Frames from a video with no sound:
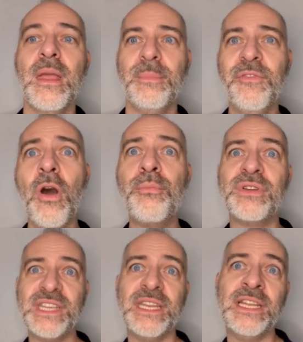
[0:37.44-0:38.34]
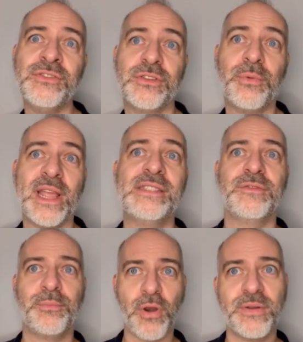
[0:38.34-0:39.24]
Before proceeding to the rest
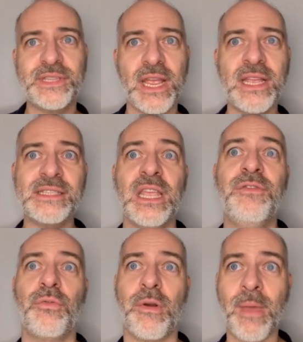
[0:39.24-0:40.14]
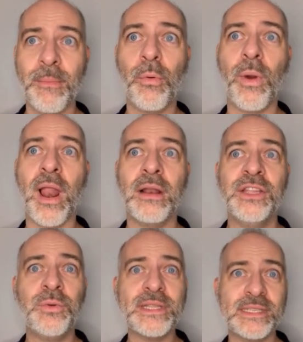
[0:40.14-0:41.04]
of the process, if you remember well,
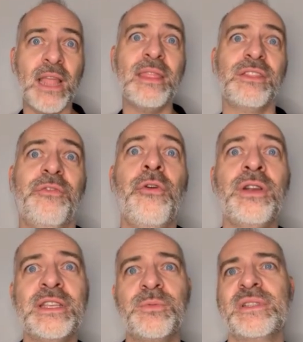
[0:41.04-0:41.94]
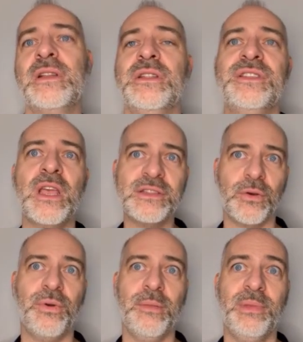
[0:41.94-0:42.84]
it was said that the furnace wasn't
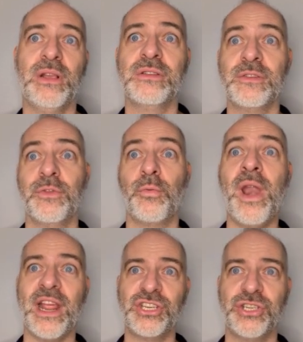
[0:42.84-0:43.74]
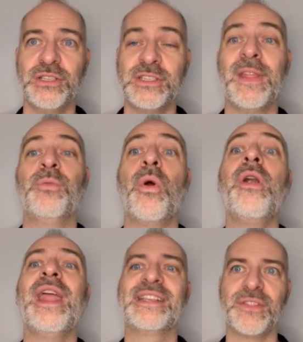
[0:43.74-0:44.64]
necessary because of the reactions that
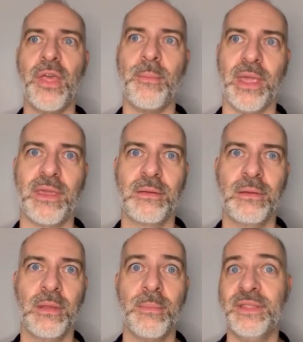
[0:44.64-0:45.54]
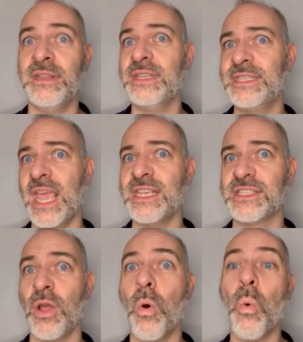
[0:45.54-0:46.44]
were exothermic. But in this
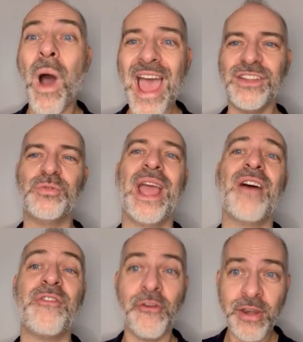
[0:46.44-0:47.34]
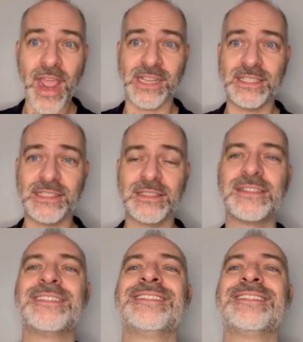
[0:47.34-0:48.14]
case, why do we have a furnace?